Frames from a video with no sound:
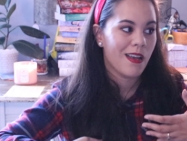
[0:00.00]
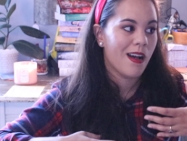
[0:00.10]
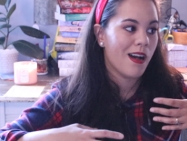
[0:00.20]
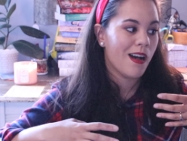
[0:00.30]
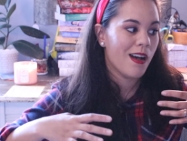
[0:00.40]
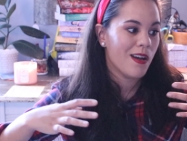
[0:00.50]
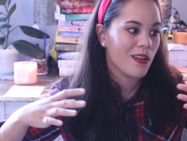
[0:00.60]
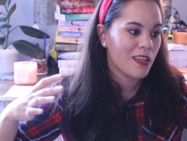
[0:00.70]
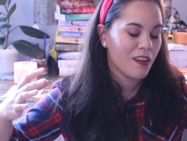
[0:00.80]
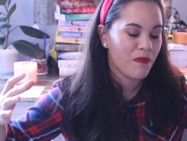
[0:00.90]

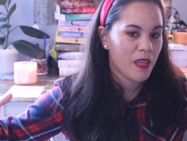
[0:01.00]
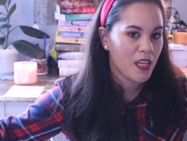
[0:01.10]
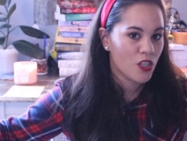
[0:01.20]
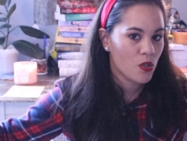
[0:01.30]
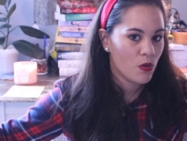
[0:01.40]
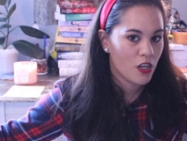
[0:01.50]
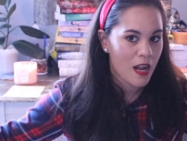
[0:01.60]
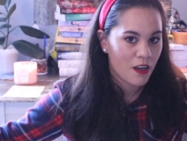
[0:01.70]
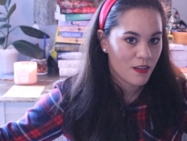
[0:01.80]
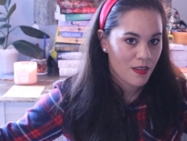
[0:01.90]
uh, give me
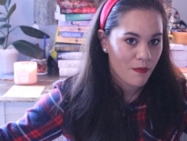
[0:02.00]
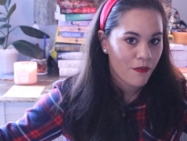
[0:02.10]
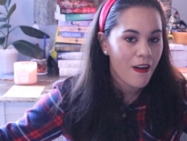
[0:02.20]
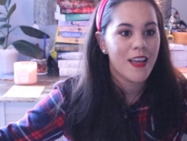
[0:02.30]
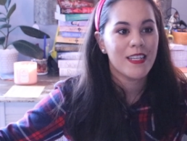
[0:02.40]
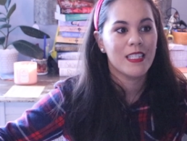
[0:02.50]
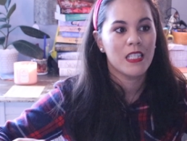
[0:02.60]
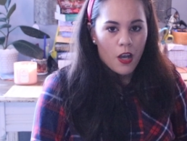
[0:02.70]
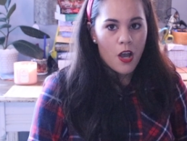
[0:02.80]
$200 up front.